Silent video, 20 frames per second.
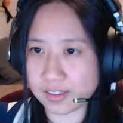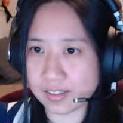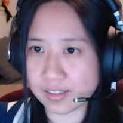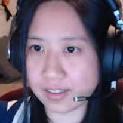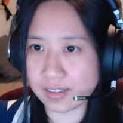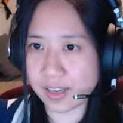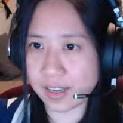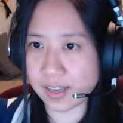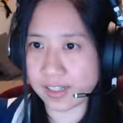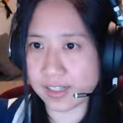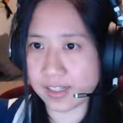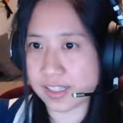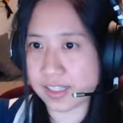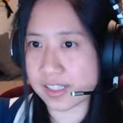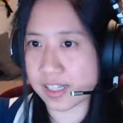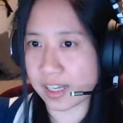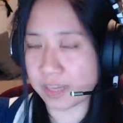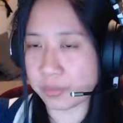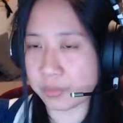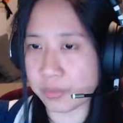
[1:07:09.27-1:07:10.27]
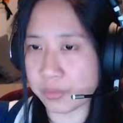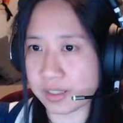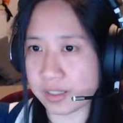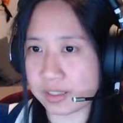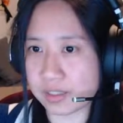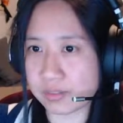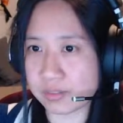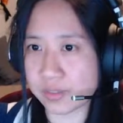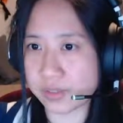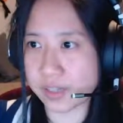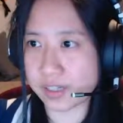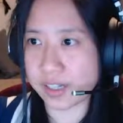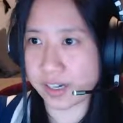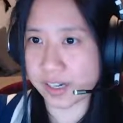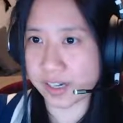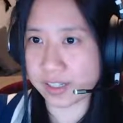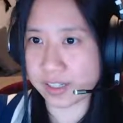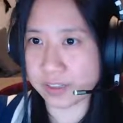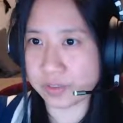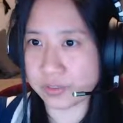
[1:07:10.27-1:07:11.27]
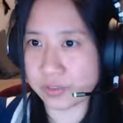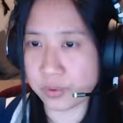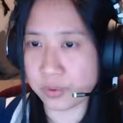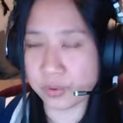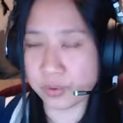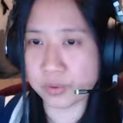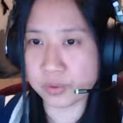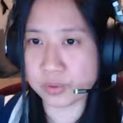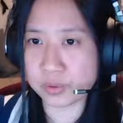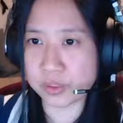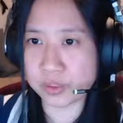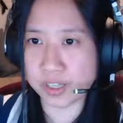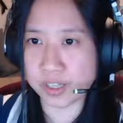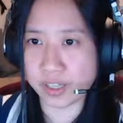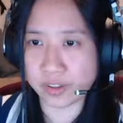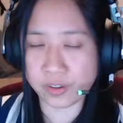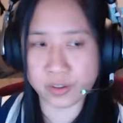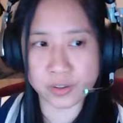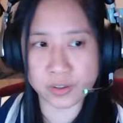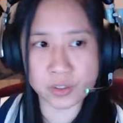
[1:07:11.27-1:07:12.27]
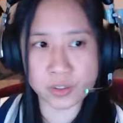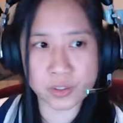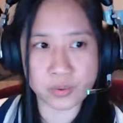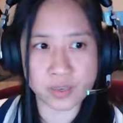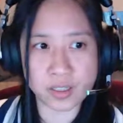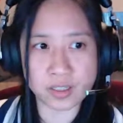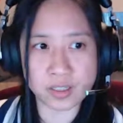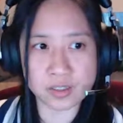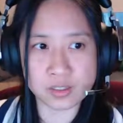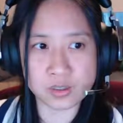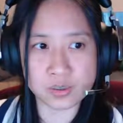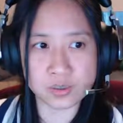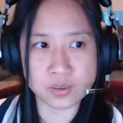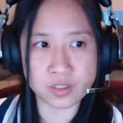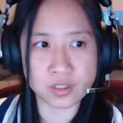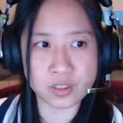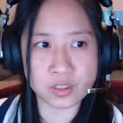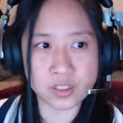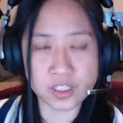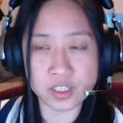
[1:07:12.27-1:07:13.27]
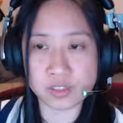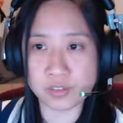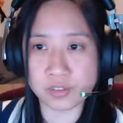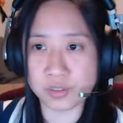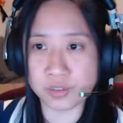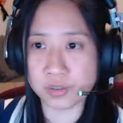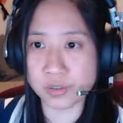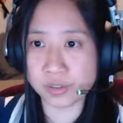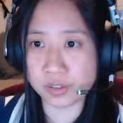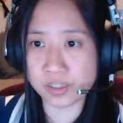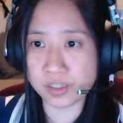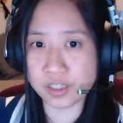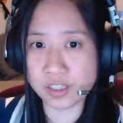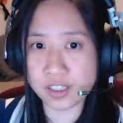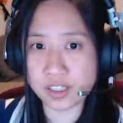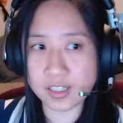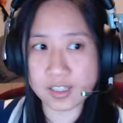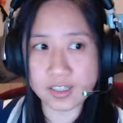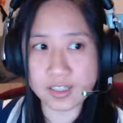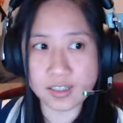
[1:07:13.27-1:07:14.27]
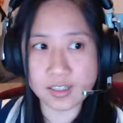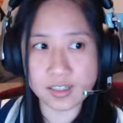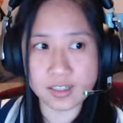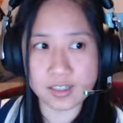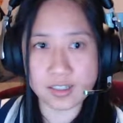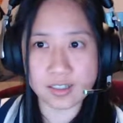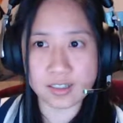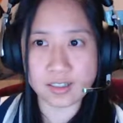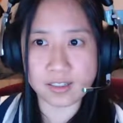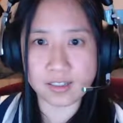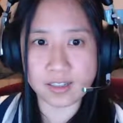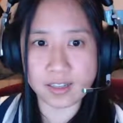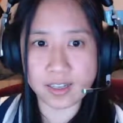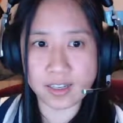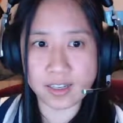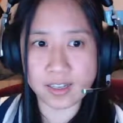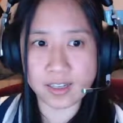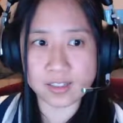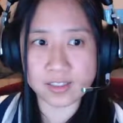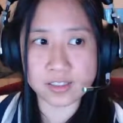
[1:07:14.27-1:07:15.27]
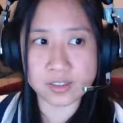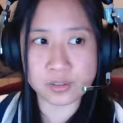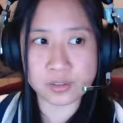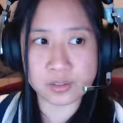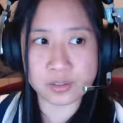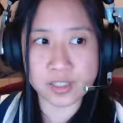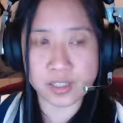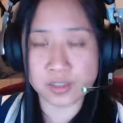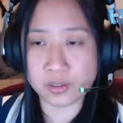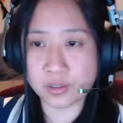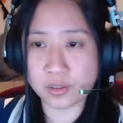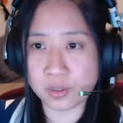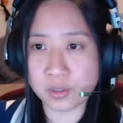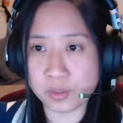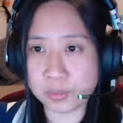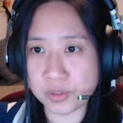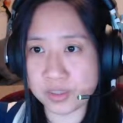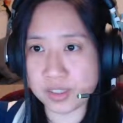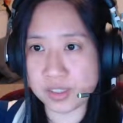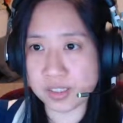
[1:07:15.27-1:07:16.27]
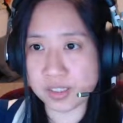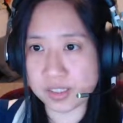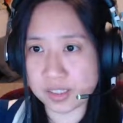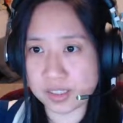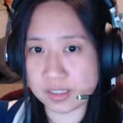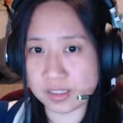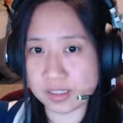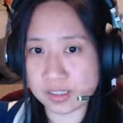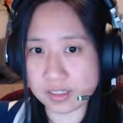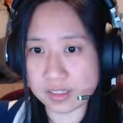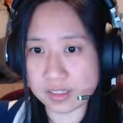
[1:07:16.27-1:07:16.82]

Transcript: it's like we're kind of all together trying to achieve a goal. And so yeah, the community,